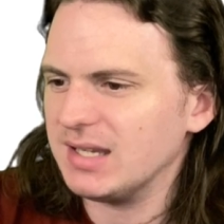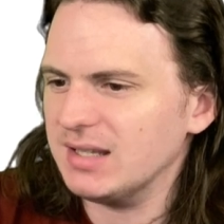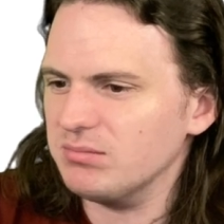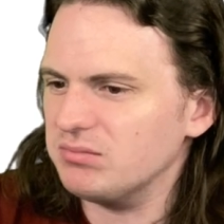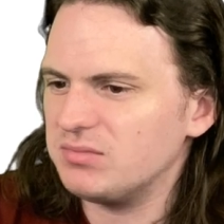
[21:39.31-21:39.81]
and
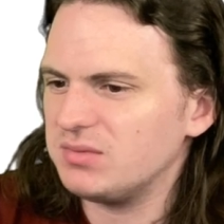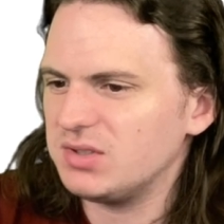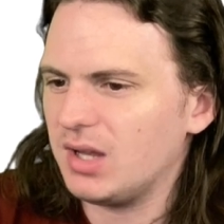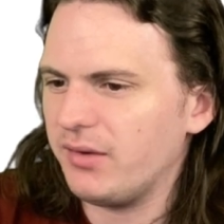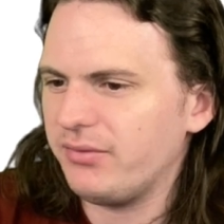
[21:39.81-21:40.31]

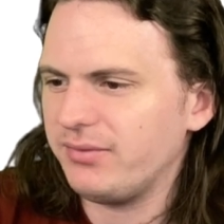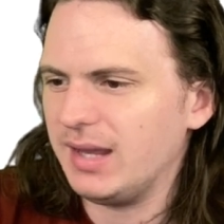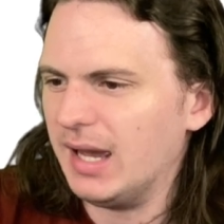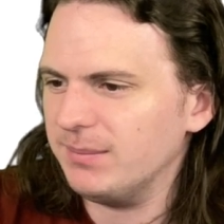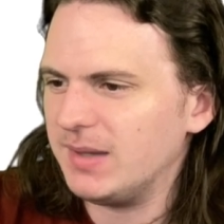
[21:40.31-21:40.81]
stuff.
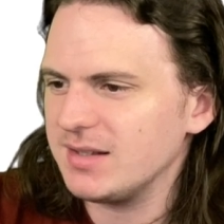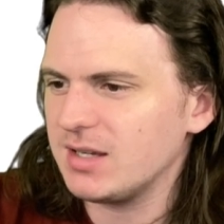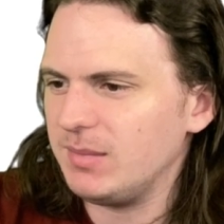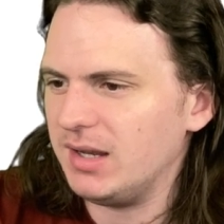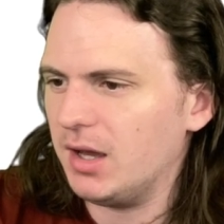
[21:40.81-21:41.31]
Yeah, that's going
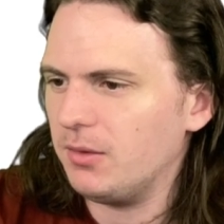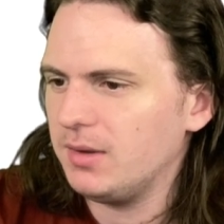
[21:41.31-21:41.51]
to be a no.